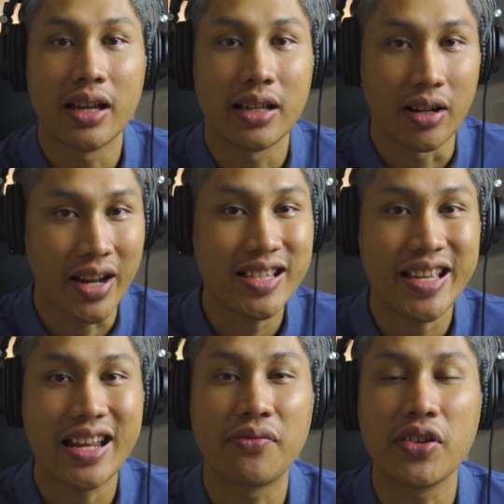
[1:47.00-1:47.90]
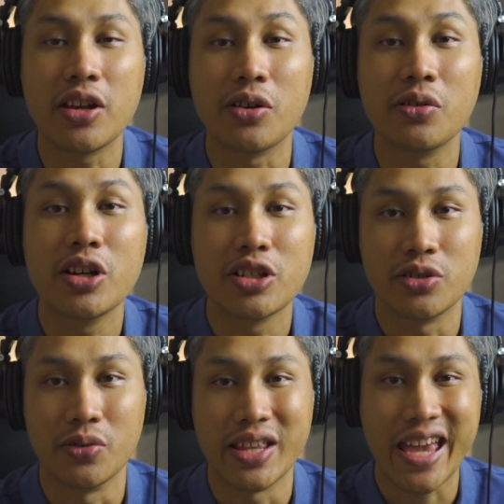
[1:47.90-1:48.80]
Now let's add a video
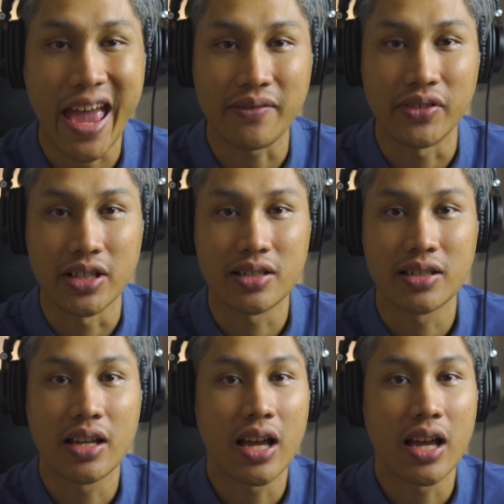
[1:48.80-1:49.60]
to the canvas.